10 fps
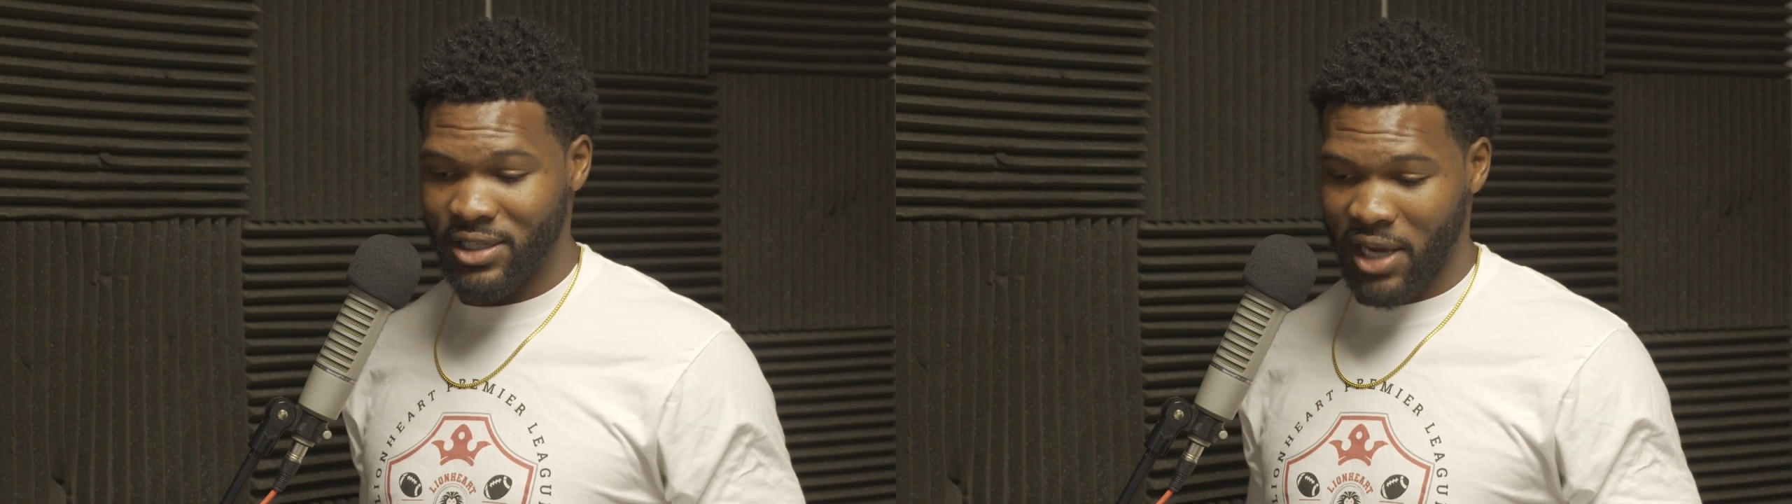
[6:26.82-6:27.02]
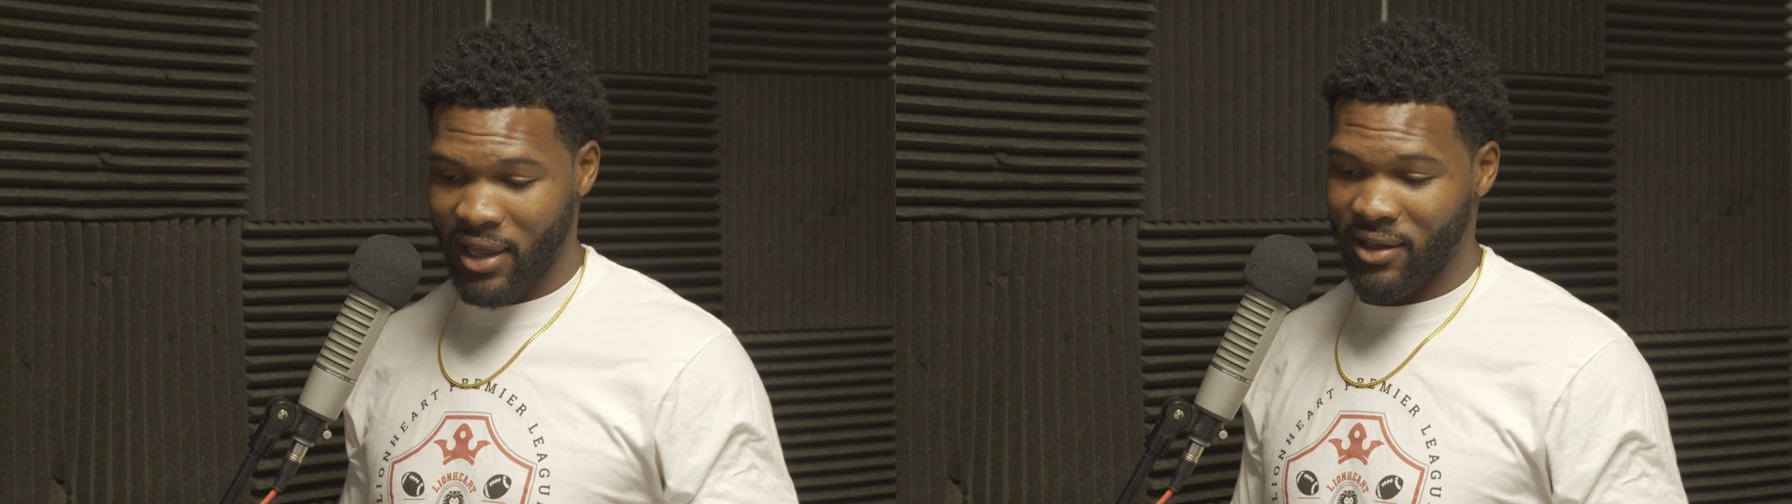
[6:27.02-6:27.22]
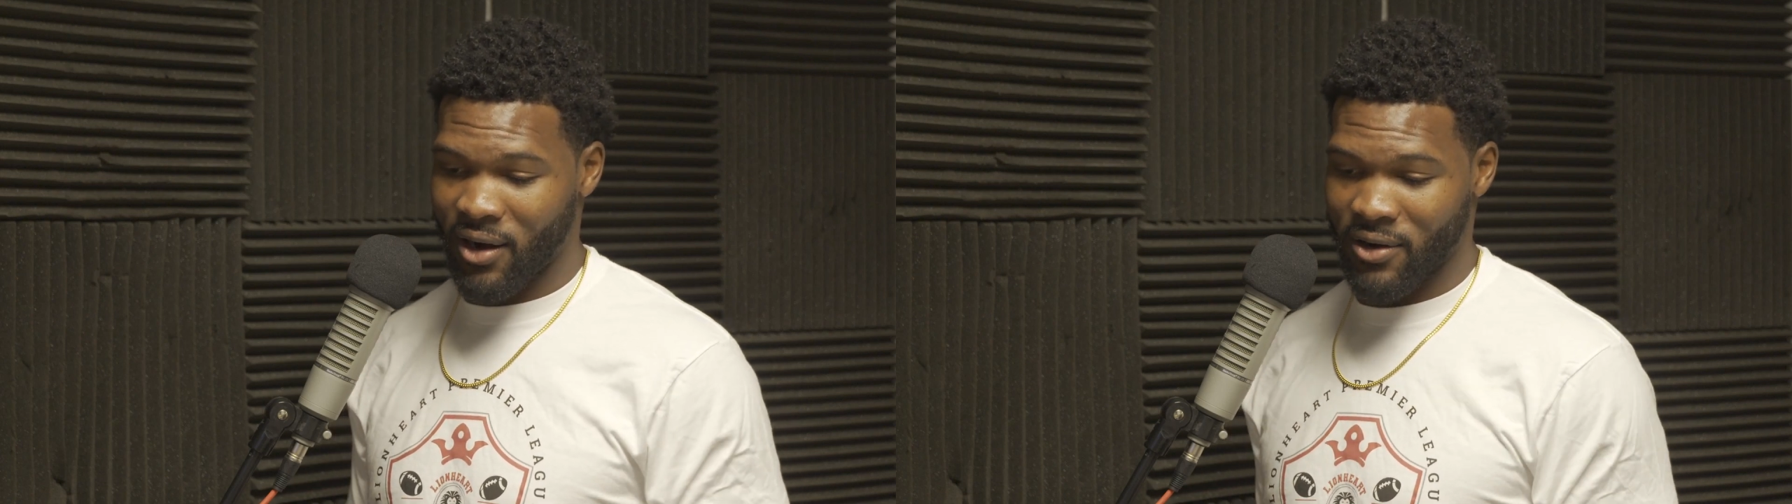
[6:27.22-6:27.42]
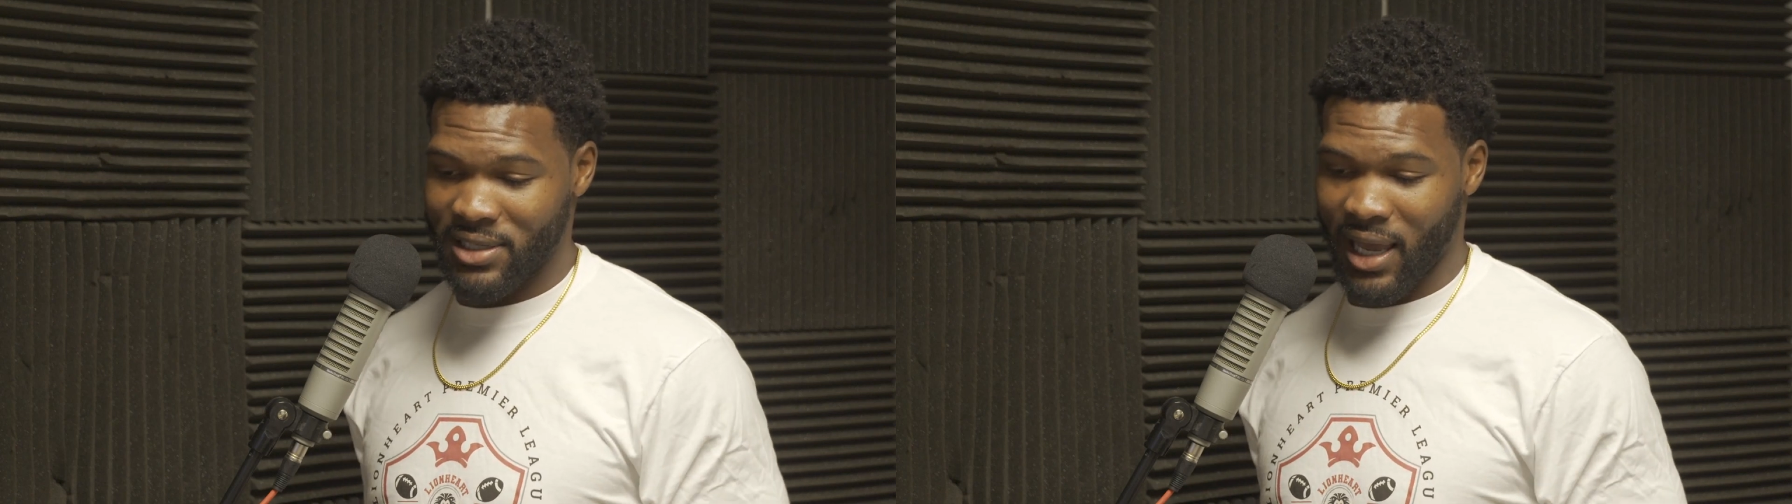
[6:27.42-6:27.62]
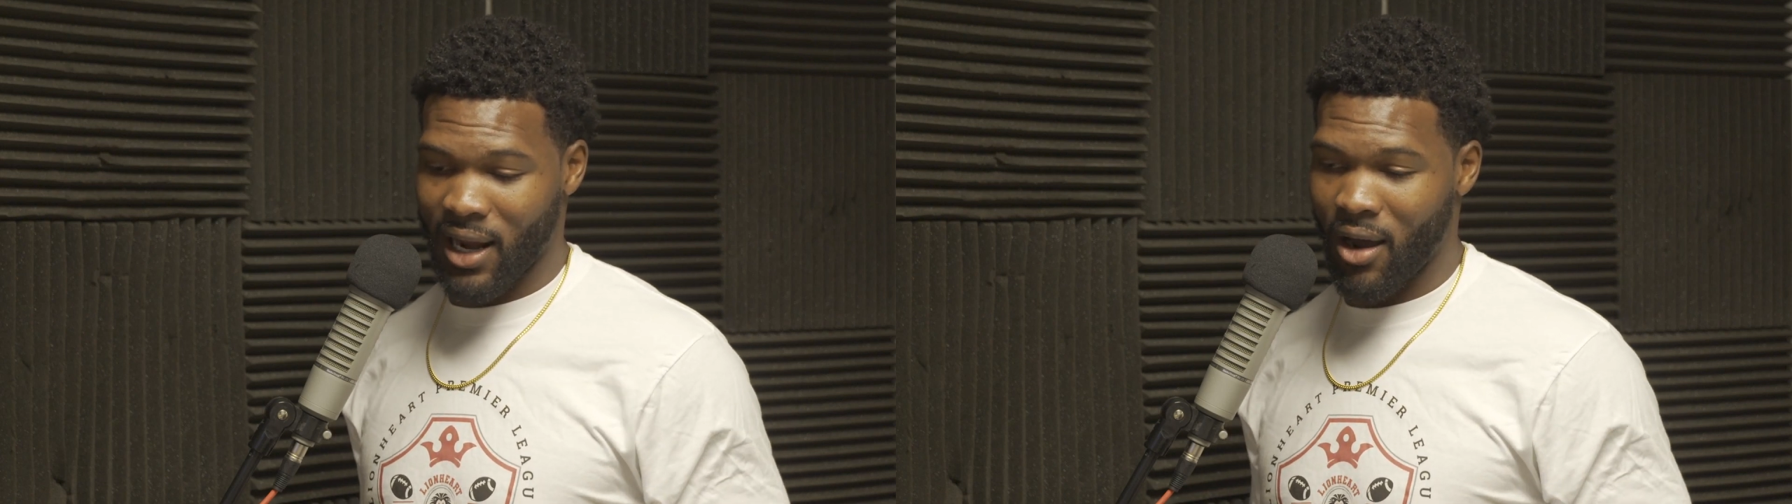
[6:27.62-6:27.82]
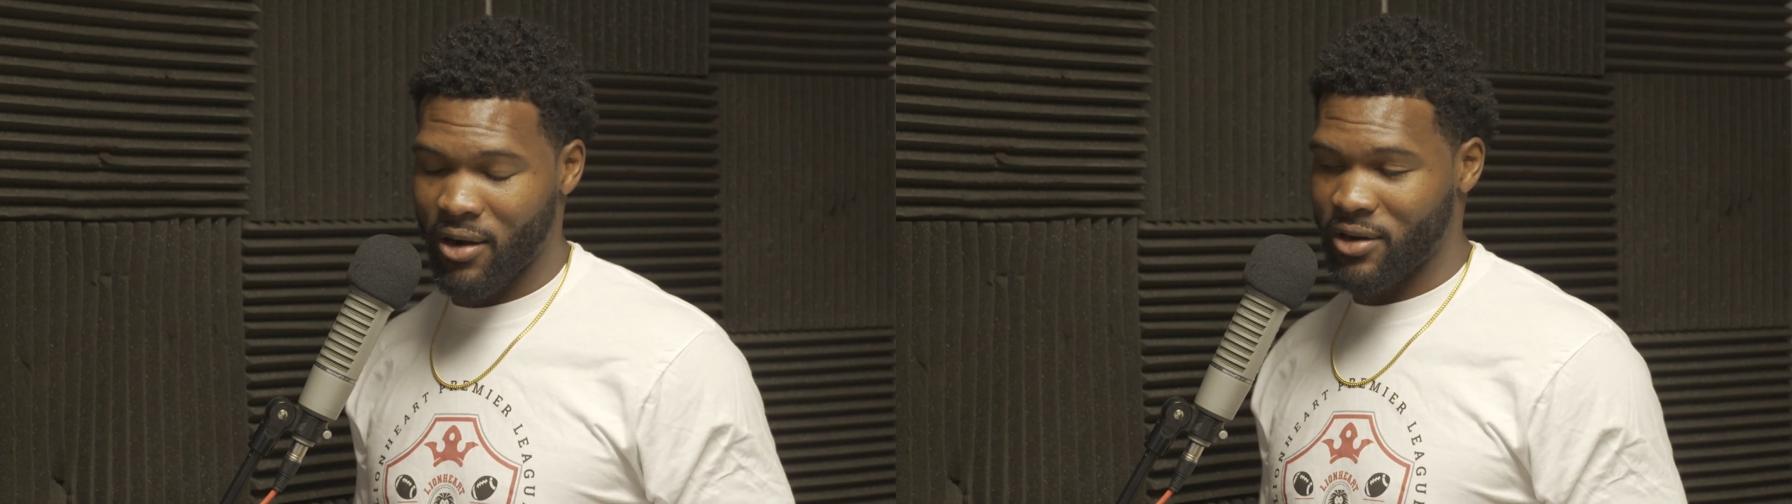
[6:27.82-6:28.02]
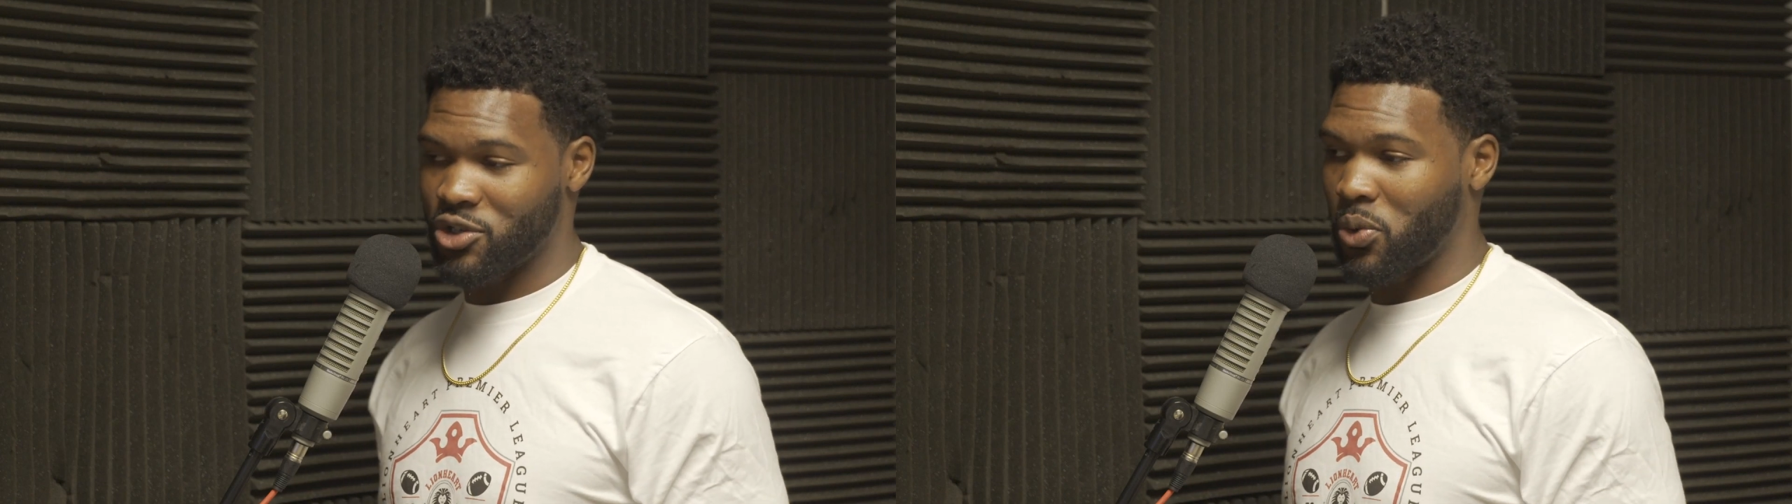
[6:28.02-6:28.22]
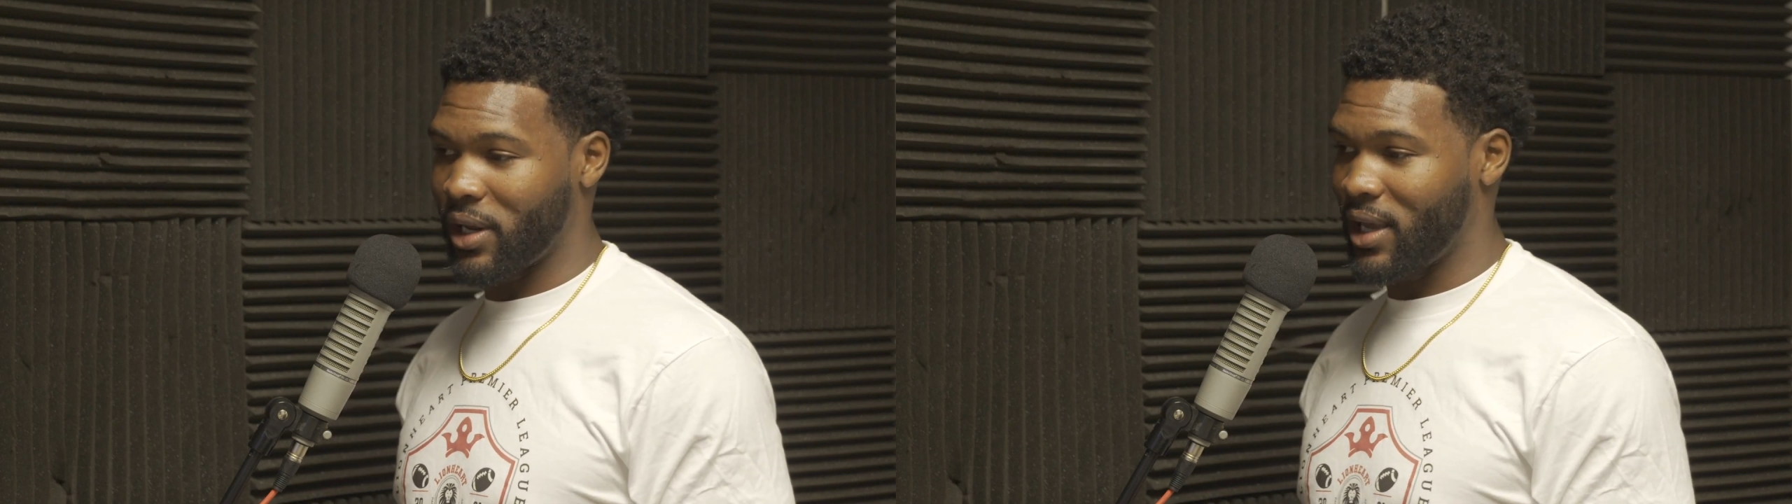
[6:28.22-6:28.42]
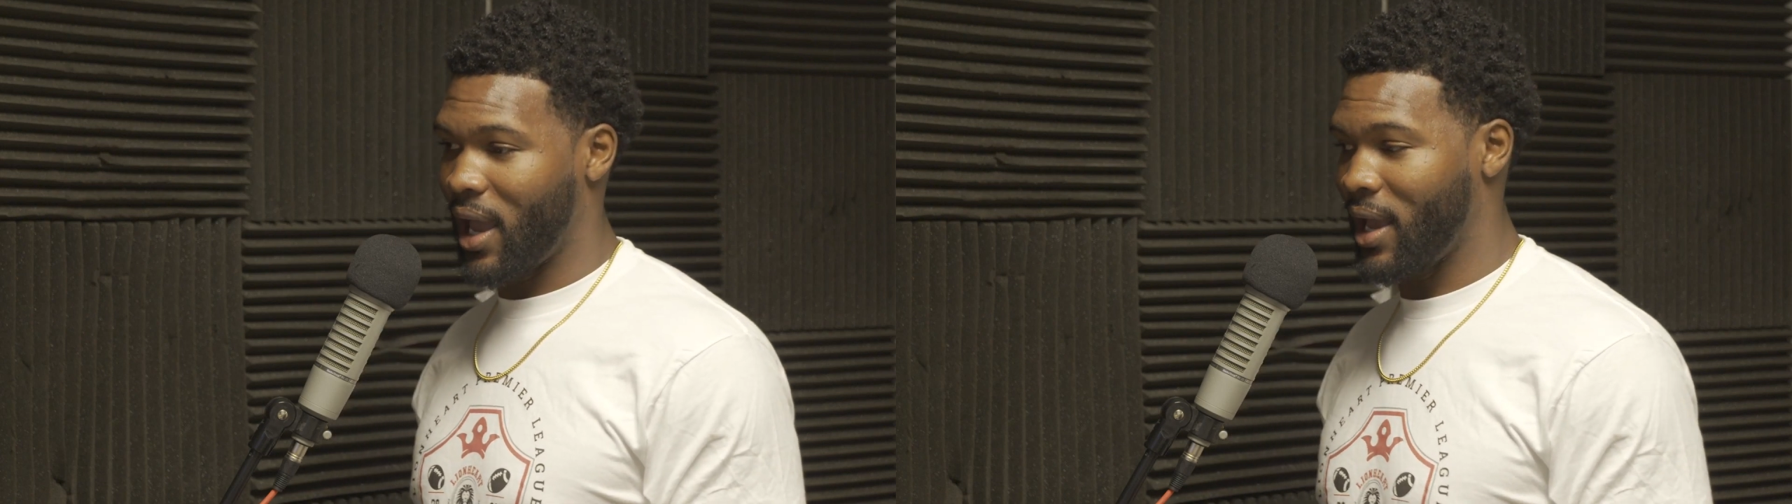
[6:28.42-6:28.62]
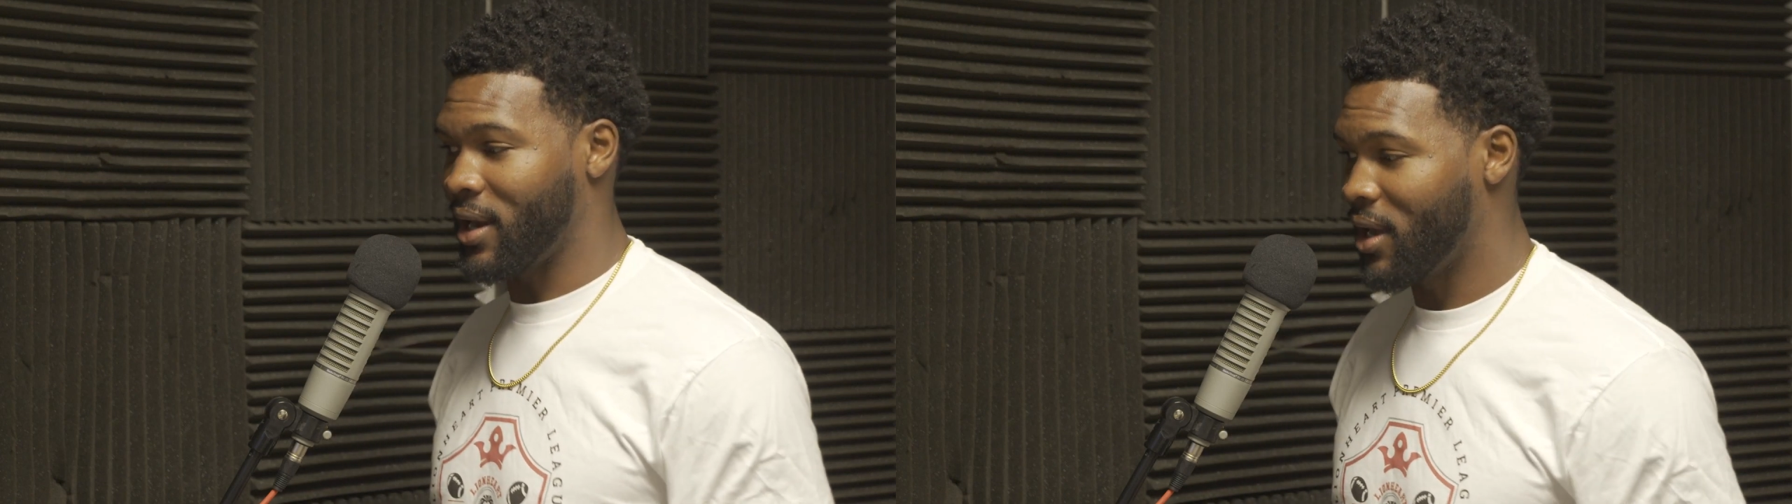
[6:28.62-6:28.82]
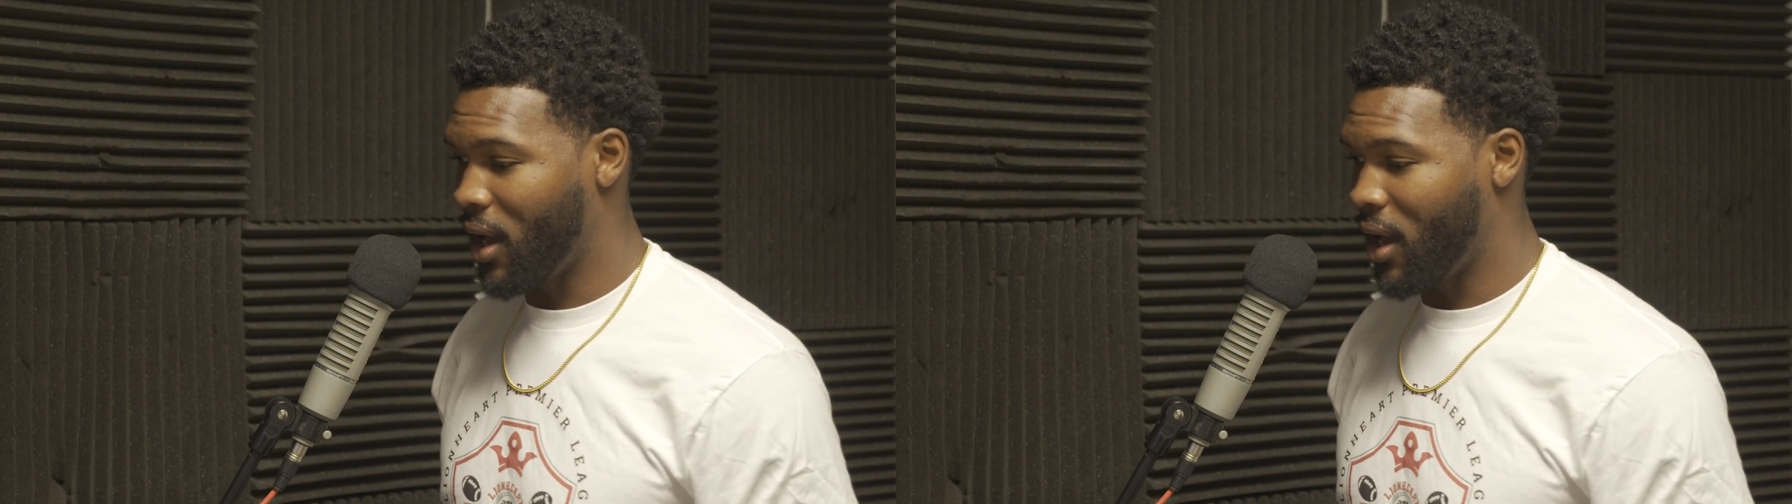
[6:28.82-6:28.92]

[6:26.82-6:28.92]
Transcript: Jalen Hurts, he had 128